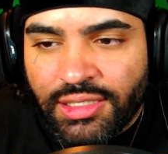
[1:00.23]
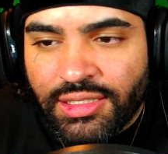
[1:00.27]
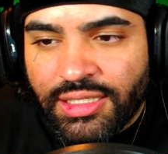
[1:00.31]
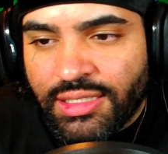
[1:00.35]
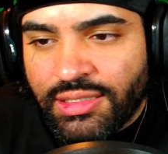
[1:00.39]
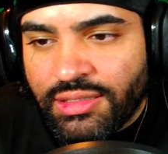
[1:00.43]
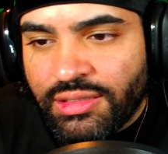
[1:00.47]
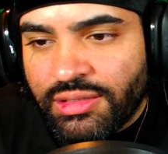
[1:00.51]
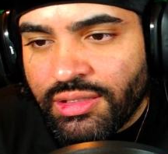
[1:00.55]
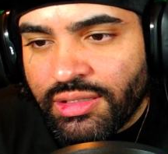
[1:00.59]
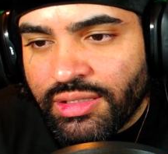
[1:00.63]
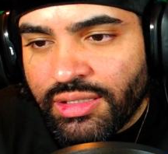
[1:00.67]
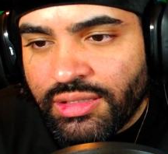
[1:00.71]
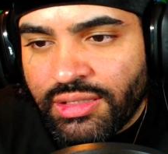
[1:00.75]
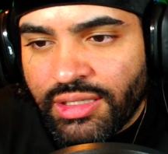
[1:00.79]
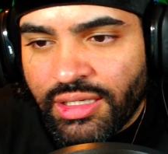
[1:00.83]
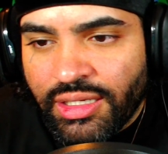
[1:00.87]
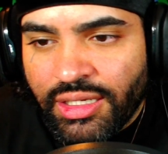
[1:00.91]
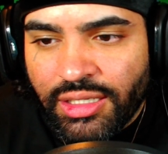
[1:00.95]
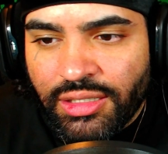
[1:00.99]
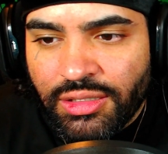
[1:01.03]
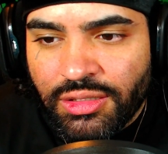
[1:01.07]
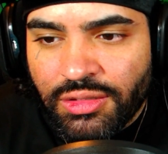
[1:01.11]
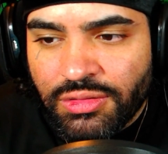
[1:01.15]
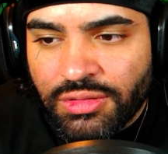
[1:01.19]
that they,
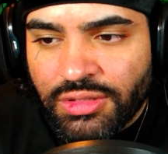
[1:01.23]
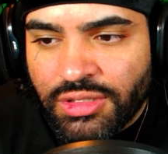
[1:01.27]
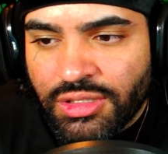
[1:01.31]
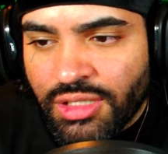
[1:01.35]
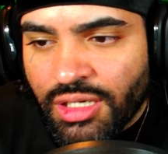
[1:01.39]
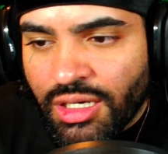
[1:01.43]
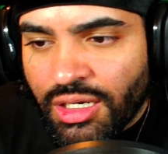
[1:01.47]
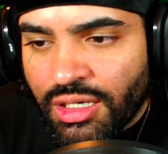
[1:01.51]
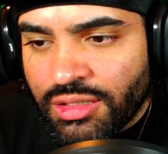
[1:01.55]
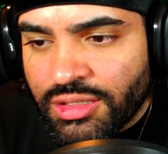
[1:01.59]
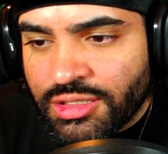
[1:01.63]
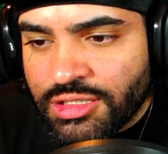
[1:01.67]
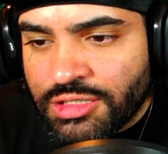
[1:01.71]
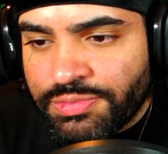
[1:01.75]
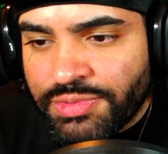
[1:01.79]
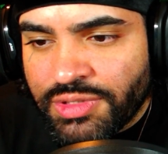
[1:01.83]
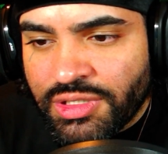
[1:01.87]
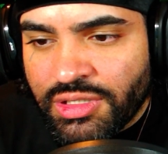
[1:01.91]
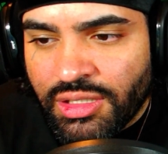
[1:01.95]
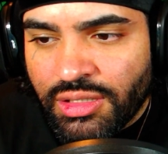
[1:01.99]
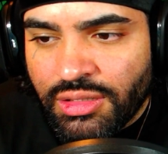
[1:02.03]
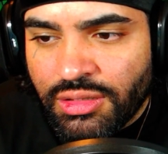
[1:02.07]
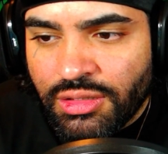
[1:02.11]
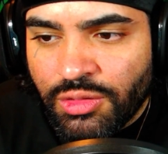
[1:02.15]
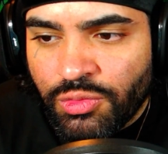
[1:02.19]
ain't no good artists, but
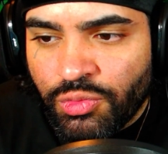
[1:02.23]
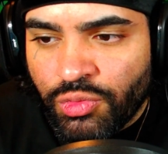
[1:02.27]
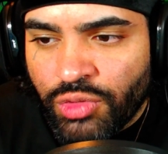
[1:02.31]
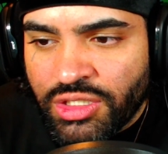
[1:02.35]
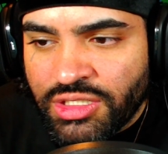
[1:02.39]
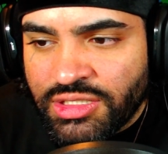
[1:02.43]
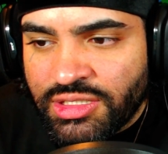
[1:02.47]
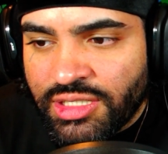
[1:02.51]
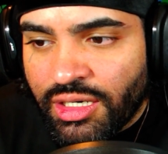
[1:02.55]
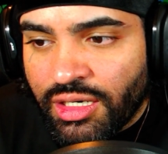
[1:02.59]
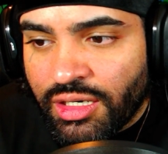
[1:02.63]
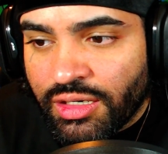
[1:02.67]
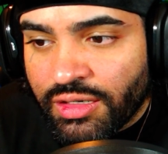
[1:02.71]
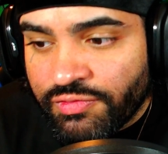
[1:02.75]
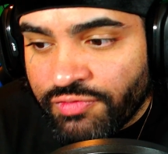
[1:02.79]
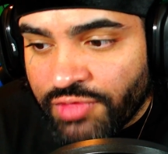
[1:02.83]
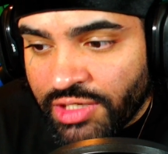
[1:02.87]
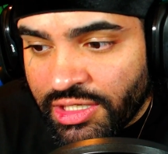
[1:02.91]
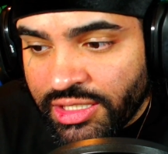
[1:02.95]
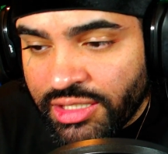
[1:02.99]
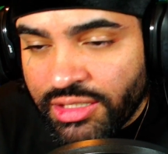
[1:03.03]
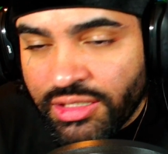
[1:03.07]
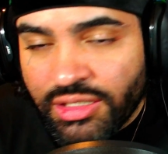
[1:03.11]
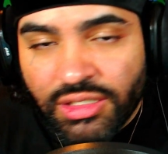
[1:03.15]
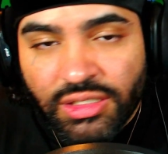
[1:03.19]
then the ones that are
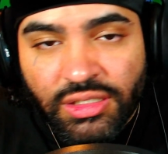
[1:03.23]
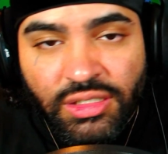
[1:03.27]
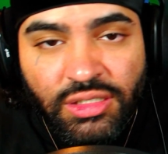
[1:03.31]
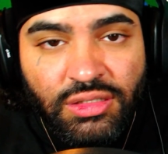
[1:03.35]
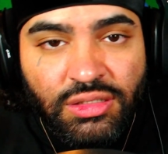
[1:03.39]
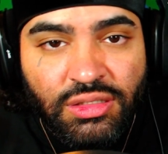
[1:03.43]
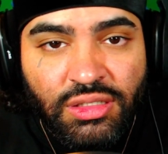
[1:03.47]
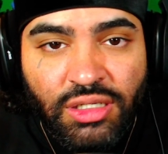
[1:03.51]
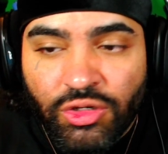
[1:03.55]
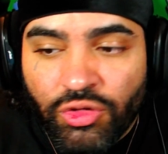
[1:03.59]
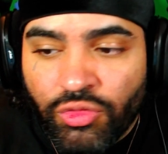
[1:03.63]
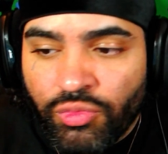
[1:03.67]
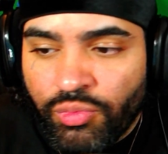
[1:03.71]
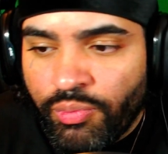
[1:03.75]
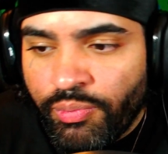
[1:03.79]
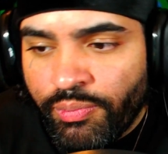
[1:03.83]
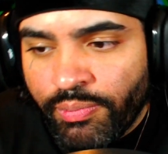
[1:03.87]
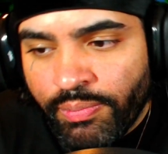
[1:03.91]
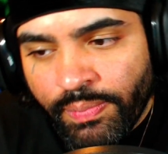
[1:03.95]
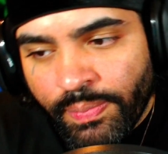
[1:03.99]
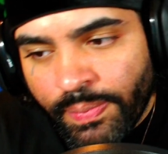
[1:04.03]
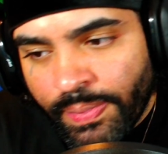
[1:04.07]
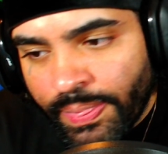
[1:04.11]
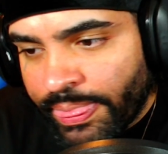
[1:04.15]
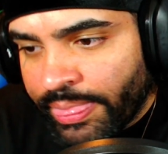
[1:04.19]
really good and dope,
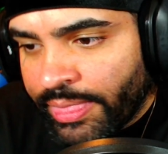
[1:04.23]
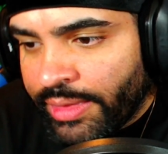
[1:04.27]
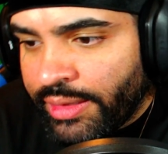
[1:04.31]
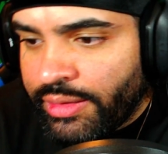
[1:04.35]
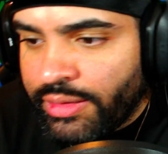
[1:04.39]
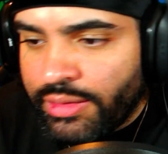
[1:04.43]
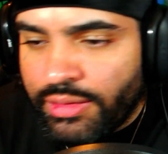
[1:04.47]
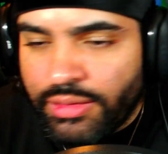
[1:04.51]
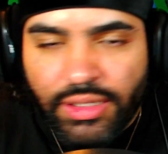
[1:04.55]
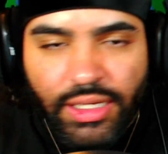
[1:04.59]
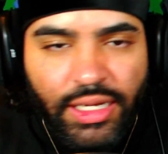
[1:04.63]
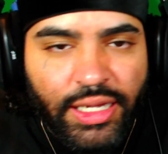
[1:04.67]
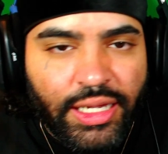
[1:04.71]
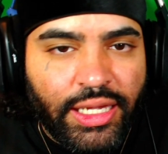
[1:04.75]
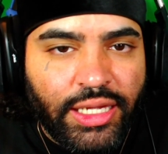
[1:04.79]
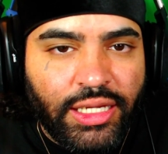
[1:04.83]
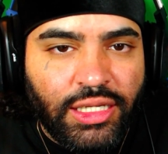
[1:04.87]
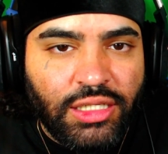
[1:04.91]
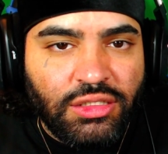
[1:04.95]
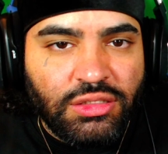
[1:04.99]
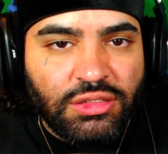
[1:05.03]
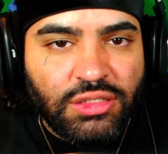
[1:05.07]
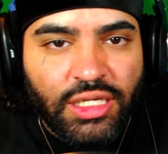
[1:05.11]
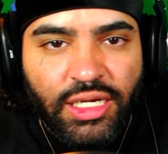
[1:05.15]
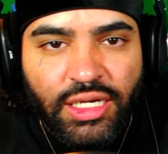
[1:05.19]
y'all
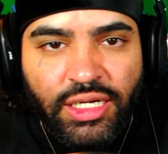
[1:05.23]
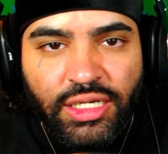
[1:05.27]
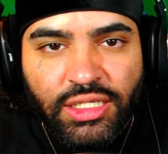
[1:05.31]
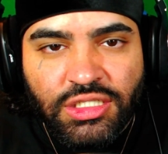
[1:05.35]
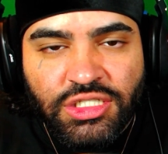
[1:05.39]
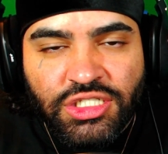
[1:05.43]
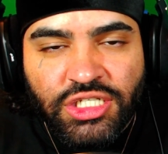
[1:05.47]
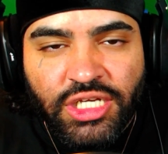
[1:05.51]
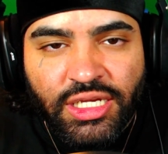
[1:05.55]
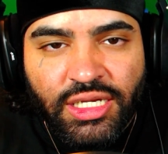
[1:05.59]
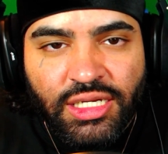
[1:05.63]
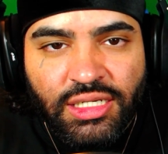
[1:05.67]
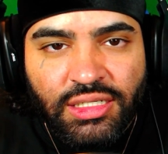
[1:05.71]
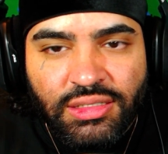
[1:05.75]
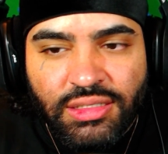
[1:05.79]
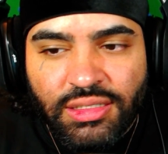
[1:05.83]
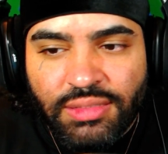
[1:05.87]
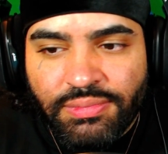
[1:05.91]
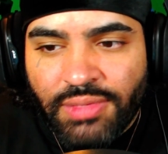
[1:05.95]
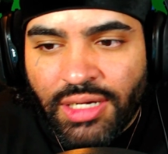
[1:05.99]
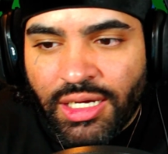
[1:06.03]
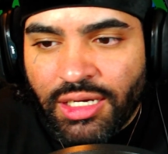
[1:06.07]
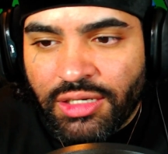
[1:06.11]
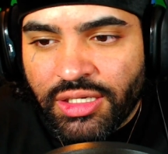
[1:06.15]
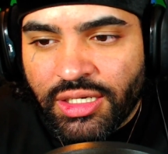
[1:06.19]
ain't y'all ain't checking
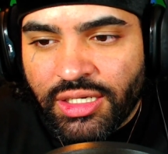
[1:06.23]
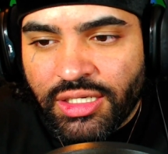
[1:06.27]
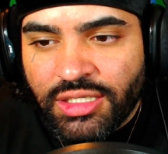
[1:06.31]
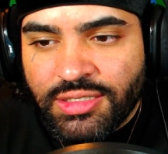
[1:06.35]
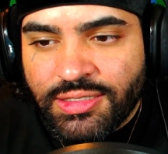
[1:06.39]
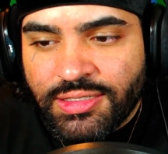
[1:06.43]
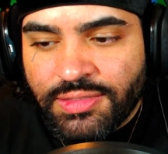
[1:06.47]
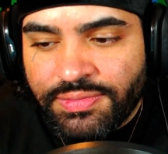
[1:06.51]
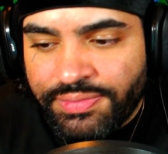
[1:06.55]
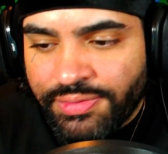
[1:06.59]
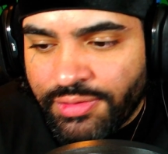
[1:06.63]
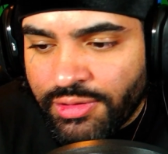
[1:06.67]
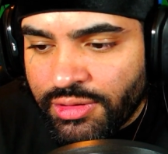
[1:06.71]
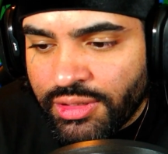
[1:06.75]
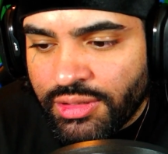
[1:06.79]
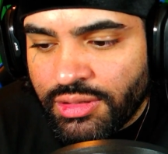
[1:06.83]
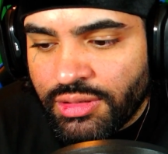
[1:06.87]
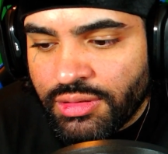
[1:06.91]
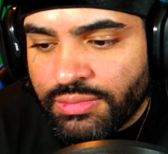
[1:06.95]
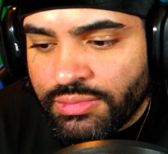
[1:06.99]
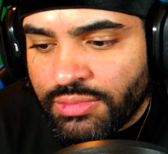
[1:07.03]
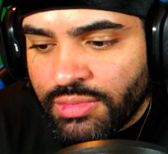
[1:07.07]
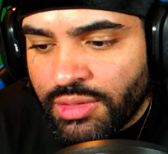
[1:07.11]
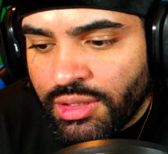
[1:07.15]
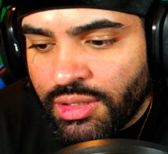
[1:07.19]
them out. Y'all ain't supporting
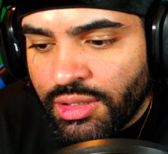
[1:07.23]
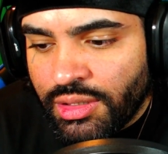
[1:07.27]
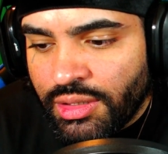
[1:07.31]
them.